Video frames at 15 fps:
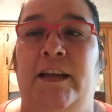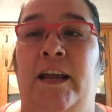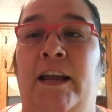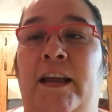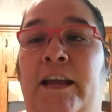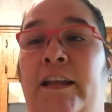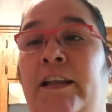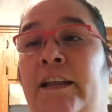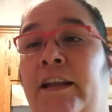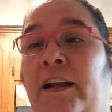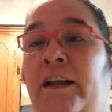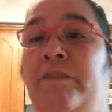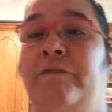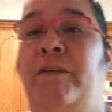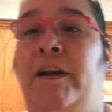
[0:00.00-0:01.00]
And then
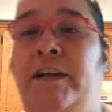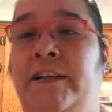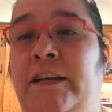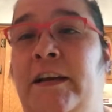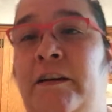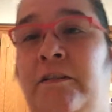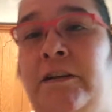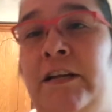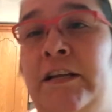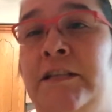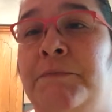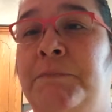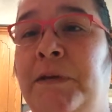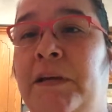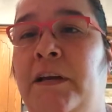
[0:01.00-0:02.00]
I find out
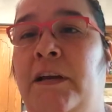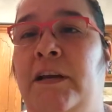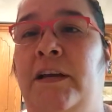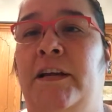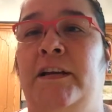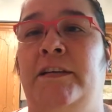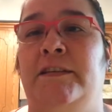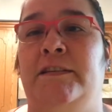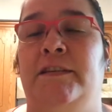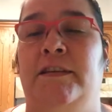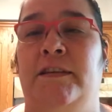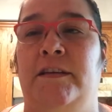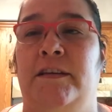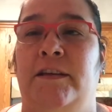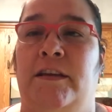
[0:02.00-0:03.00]
it's because
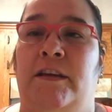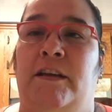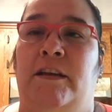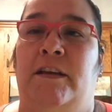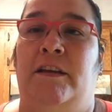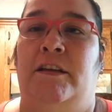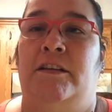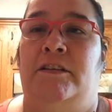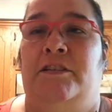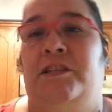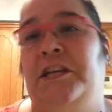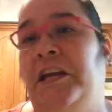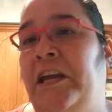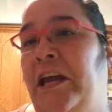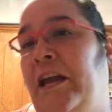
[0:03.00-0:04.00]

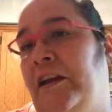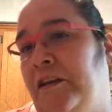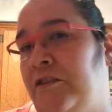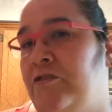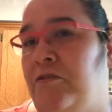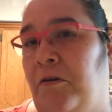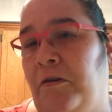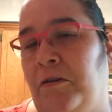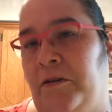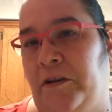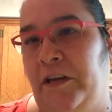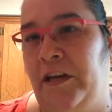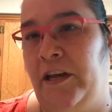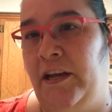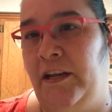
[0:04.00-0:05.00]
she can't control her
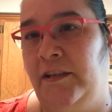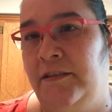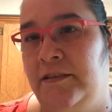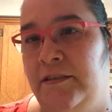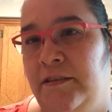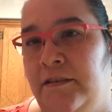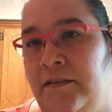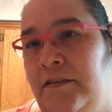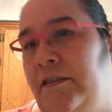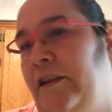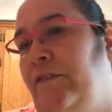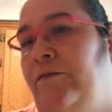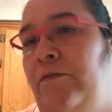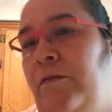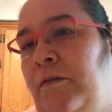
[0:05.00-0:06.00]
kids,
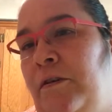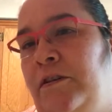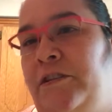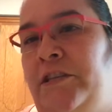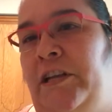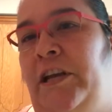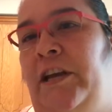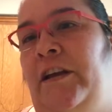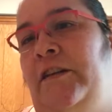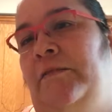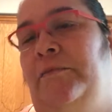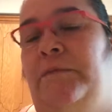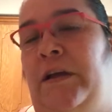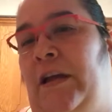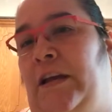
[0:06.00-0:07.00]
therefore she can't
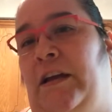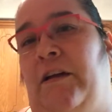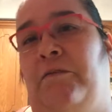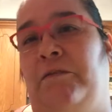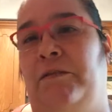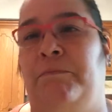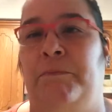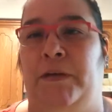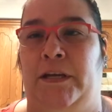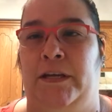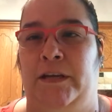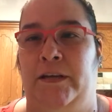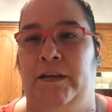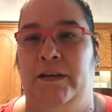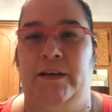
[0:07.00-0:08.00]
hang out with
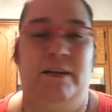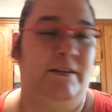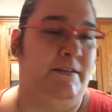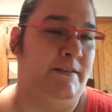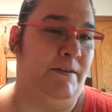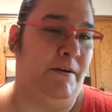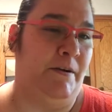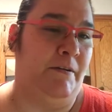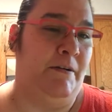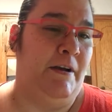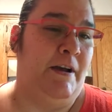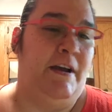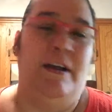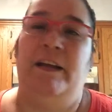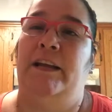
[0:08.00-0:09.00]
me. So
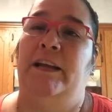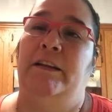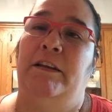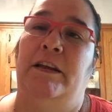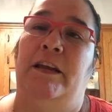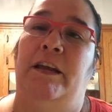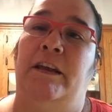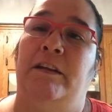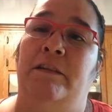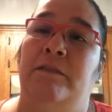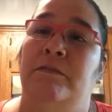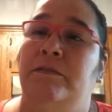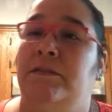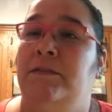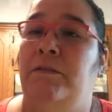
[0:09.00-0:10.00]

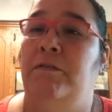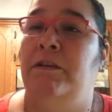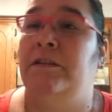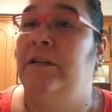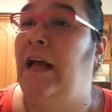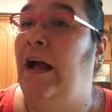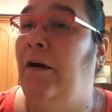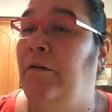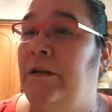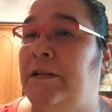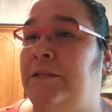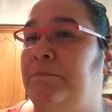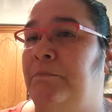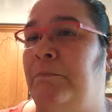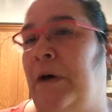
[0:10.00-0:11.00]
so now
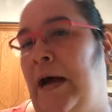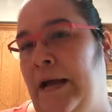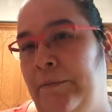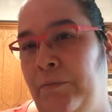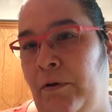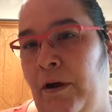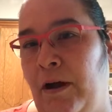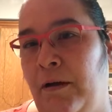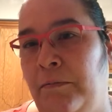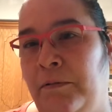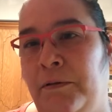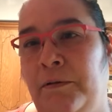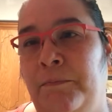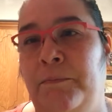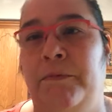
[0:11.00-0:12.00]
it's my
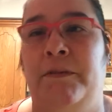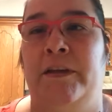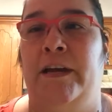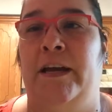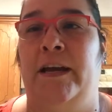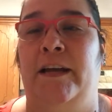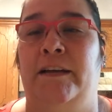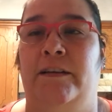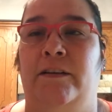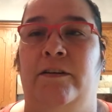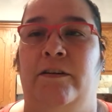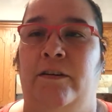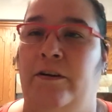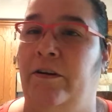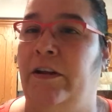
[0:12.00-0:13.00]
problem that
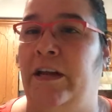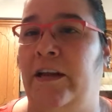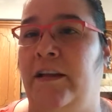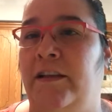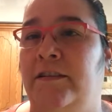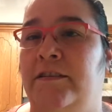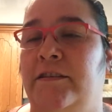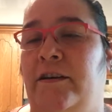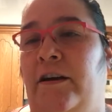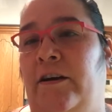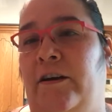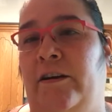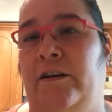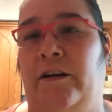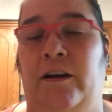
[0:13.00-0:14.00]
her kids
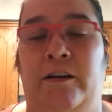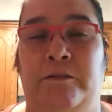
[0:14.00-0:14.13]
are